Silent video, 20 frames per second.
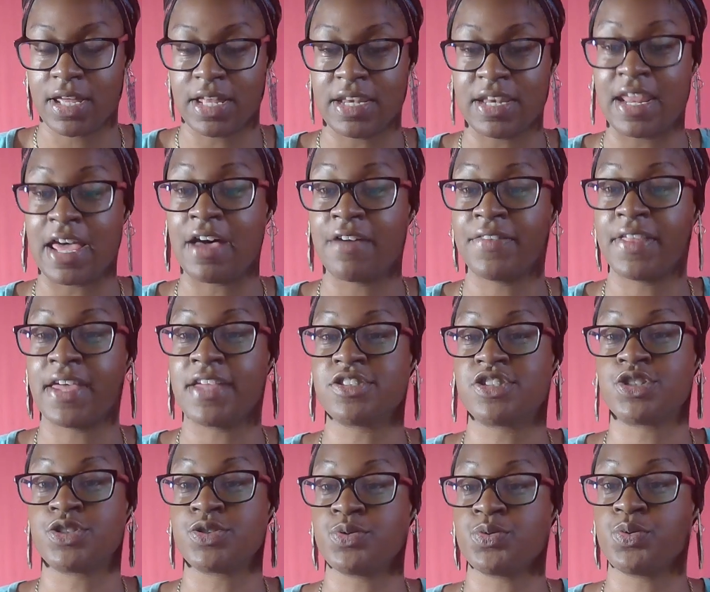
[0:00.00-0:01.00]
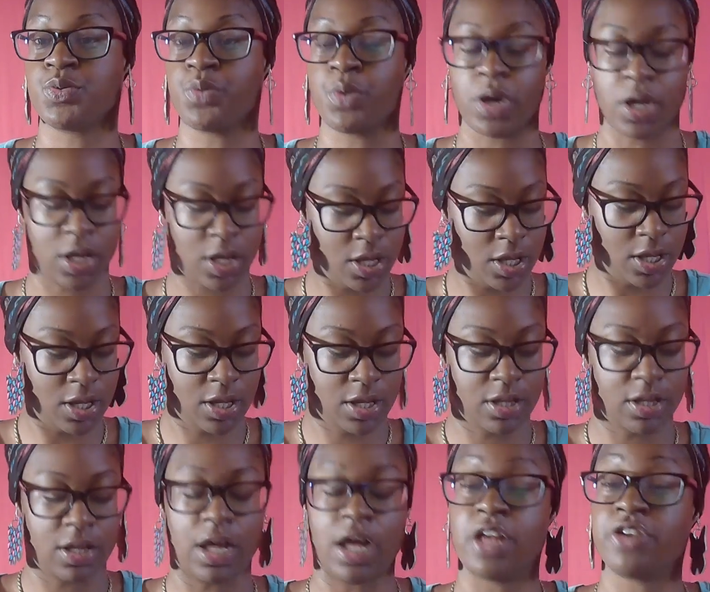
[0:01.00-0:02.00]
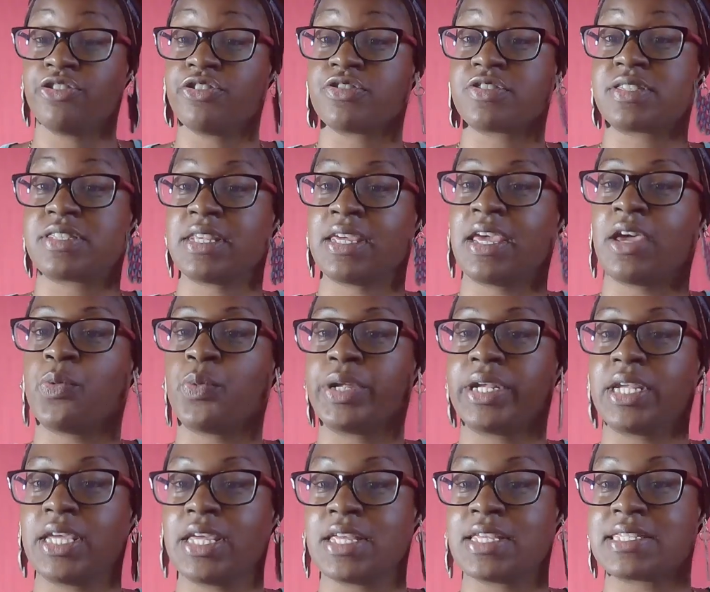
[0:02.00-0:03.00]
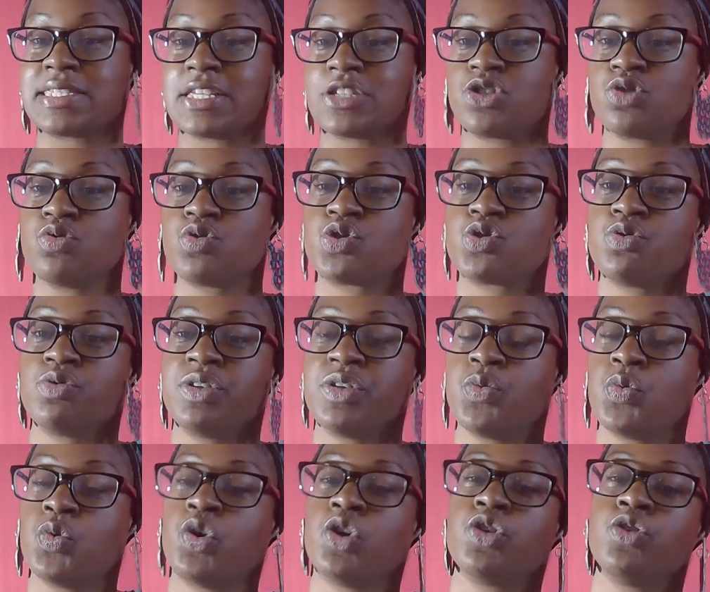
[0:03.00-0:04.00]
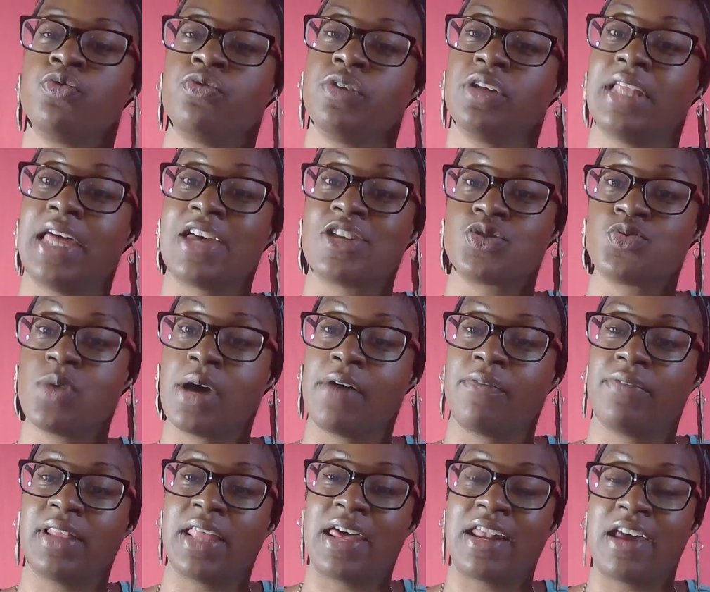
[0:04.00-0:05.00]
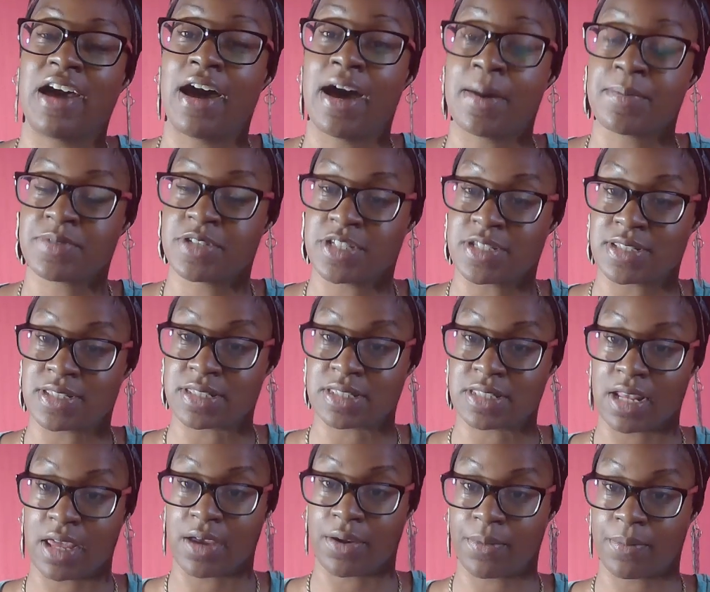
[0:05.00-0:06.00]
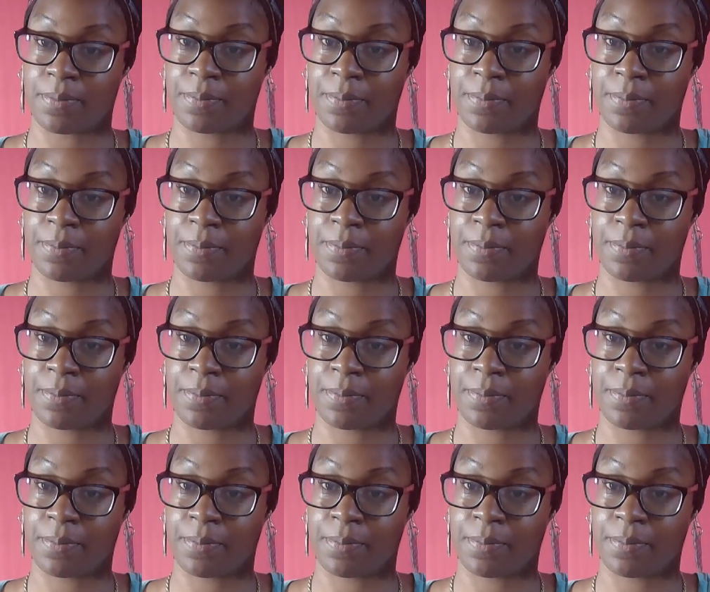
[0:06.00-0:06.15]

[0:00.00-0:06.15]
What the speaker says: Now that you understand what it is that you truly want, you realize you have a lot of options now.